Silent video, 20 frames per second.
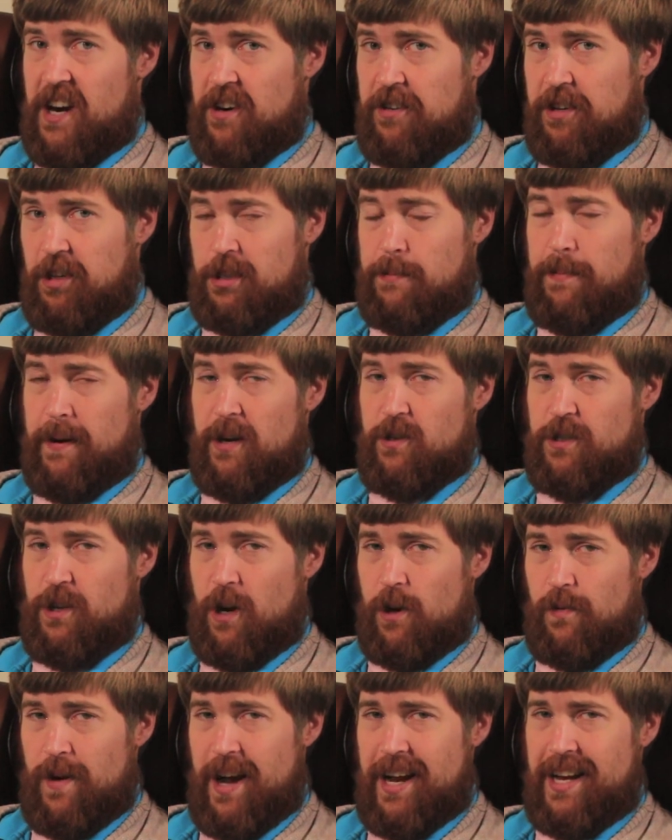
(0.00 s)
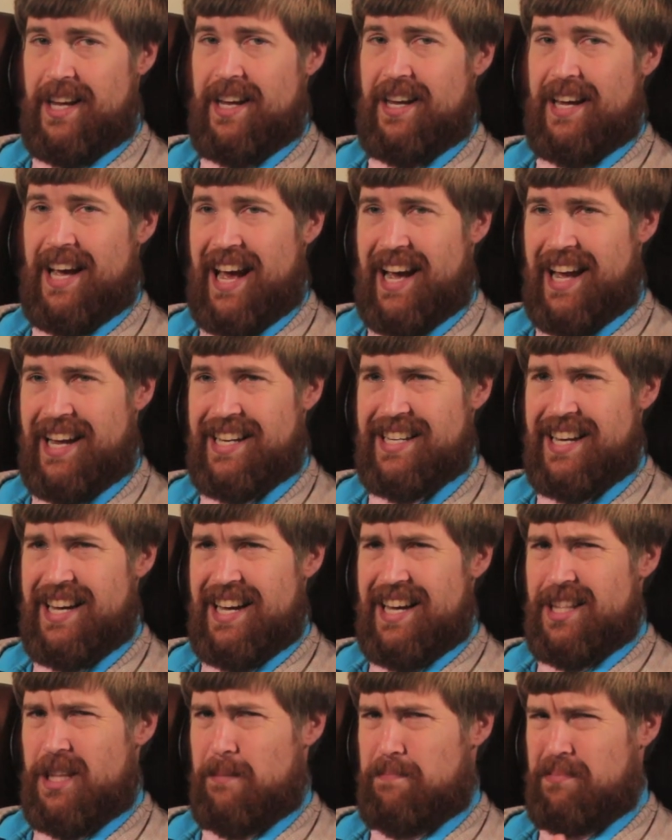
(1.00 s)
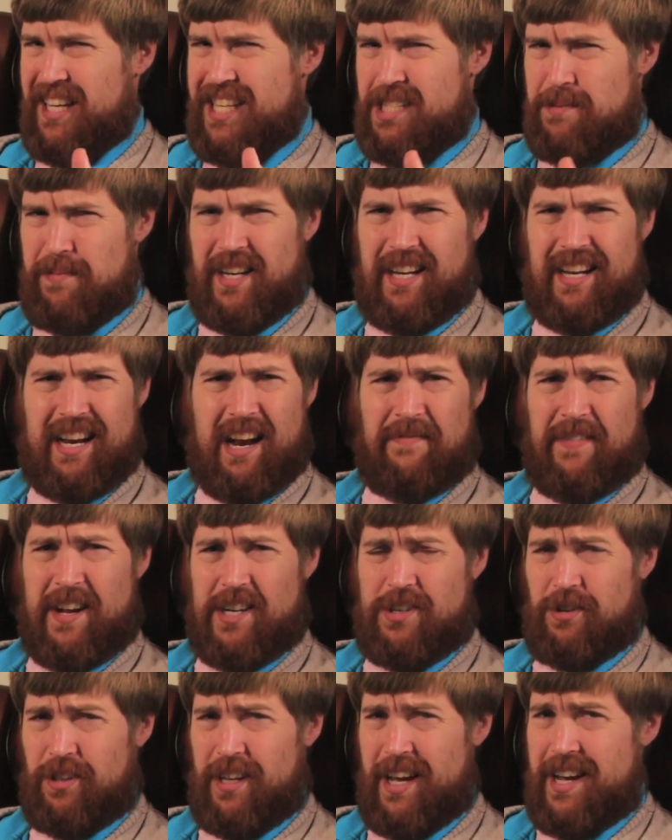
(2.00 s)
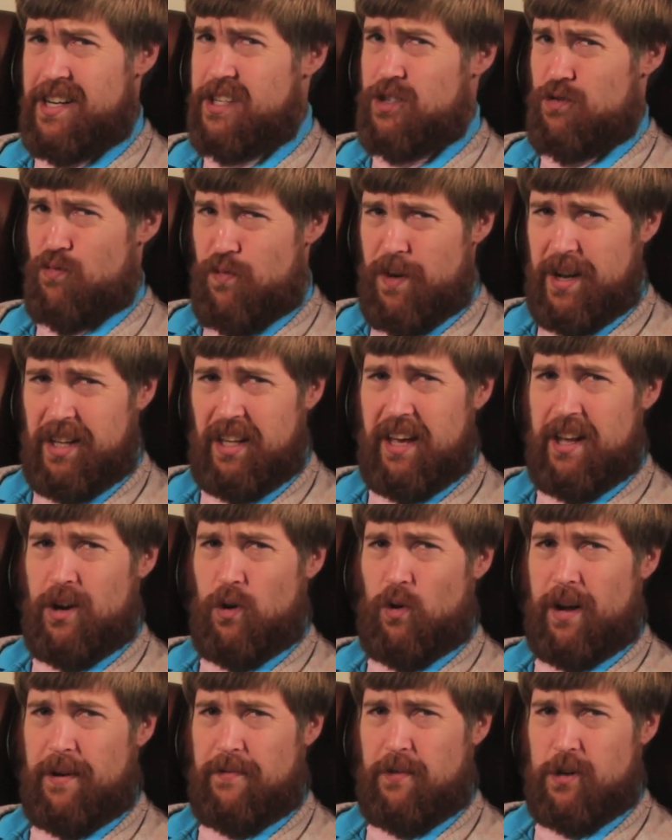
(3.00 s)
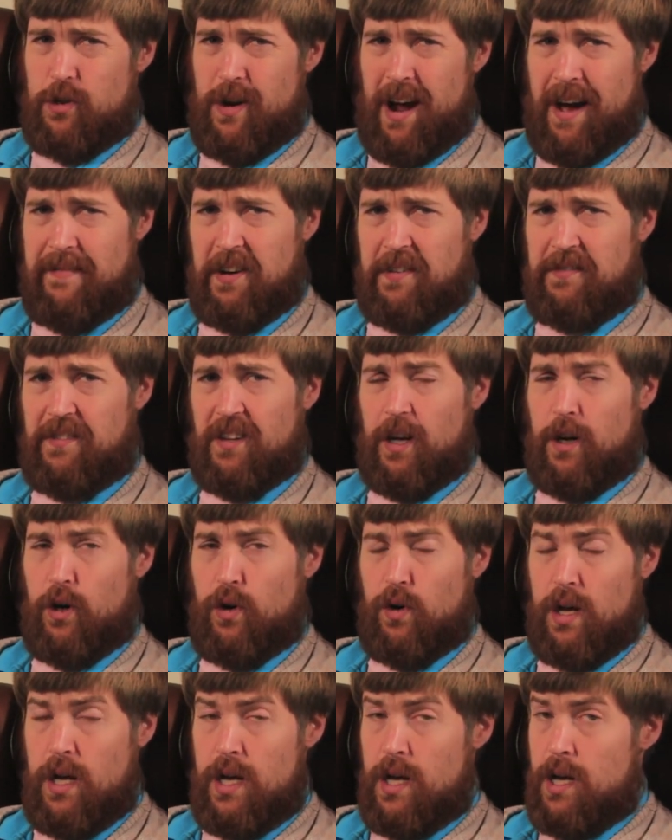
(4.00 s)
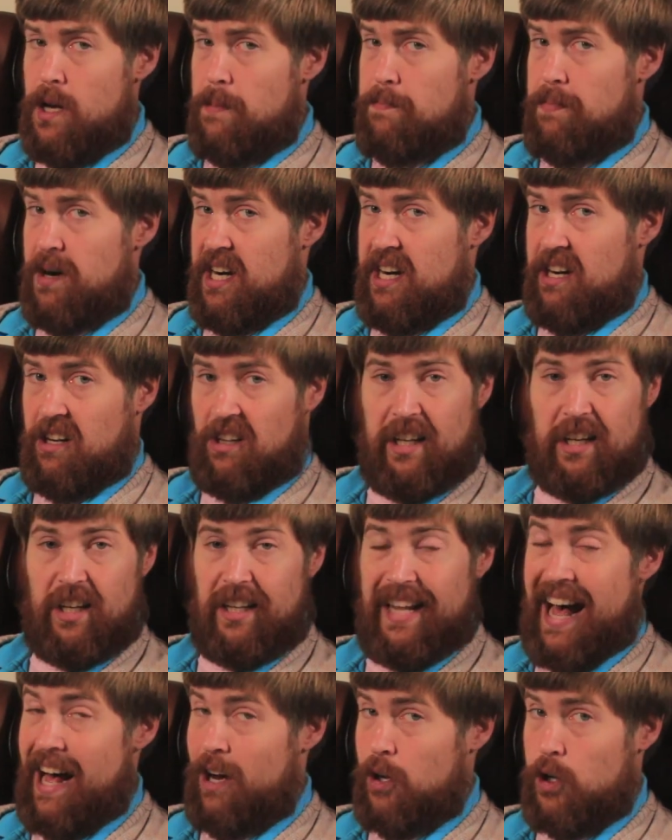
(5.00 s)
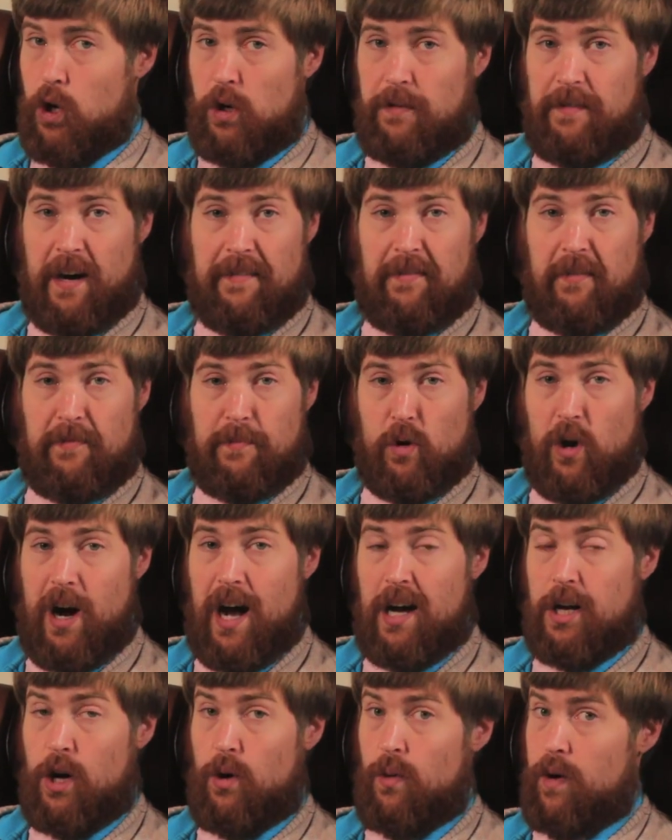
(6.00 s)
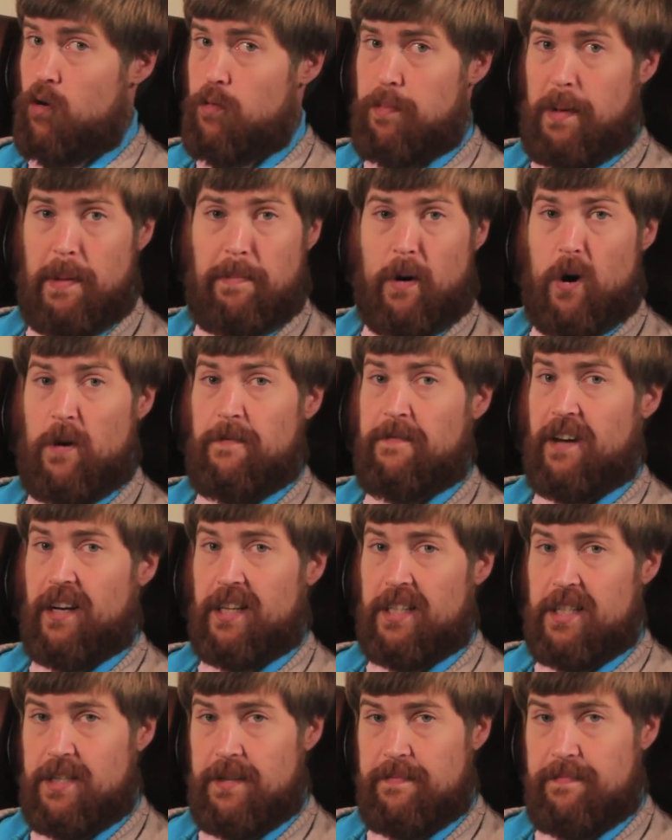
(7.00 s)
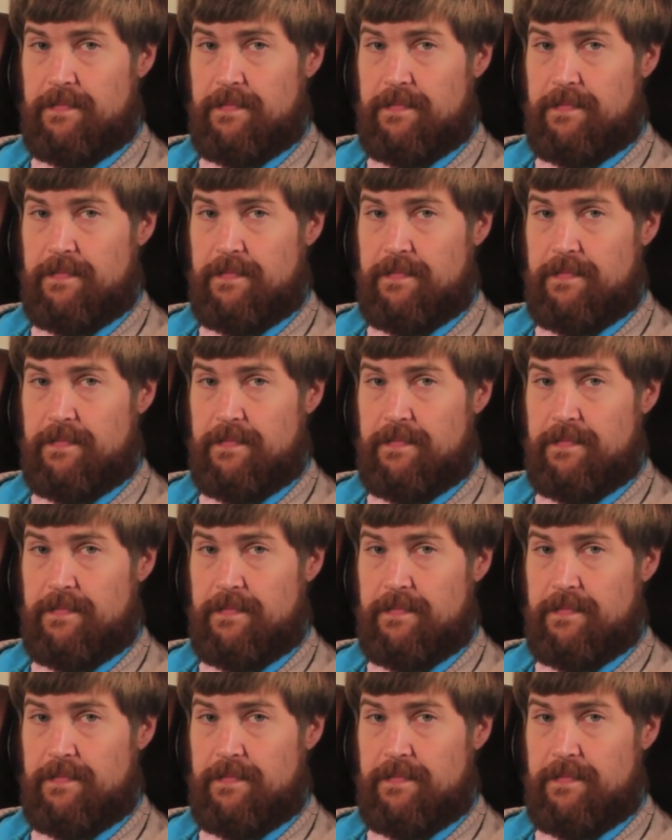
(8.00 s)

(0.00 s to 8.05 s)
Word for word: aerial spinners already, and the placement in Adventureland is really annoying for traffic flow, but in a little alcove off of Morocco, it would be perfect.